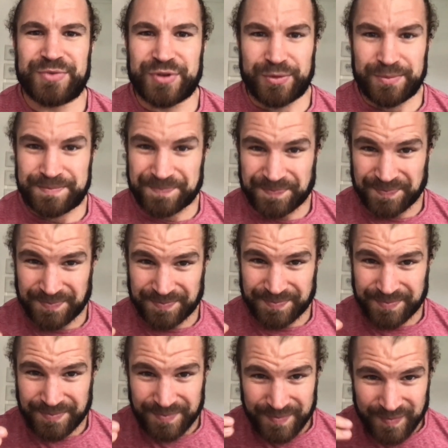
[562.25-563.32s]
So
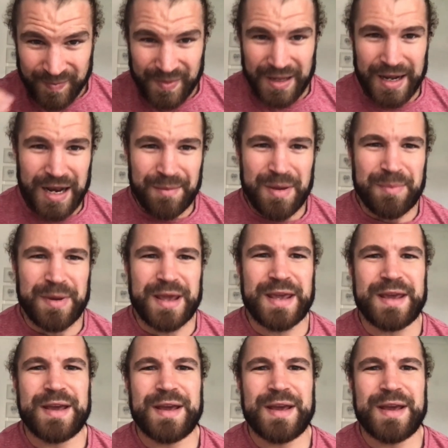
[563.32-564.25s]
let me be